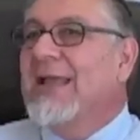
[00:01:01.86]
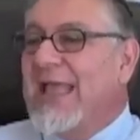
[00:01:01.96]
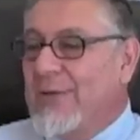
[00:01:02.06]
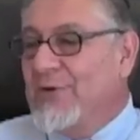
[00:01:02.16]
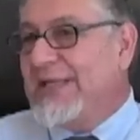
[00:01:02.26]

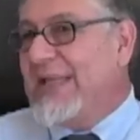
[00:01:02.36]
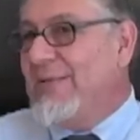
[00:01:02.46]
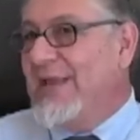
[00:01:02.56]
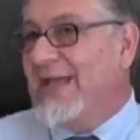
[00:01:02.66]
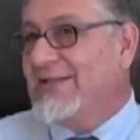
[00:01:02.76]
And when he
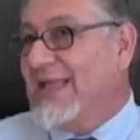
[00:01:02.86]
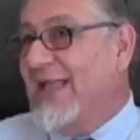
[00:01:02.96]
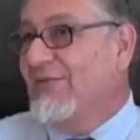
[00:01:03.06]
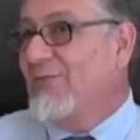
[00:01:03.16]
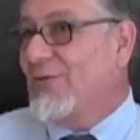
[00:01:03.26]
came back to
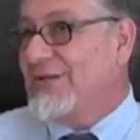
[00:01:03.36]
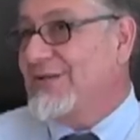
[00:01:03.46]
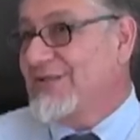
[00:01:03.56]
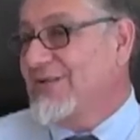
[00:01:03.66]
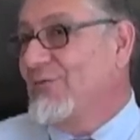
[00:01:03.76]
California,
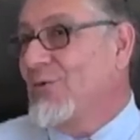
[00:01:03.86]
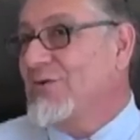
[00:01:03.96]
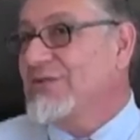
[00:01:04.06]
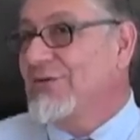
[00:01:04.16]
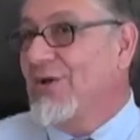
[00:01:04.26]
the Civil War
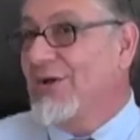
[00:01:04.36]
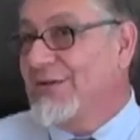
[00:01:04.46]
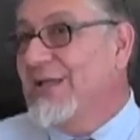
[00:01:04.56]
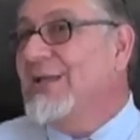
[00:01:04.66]
is still on,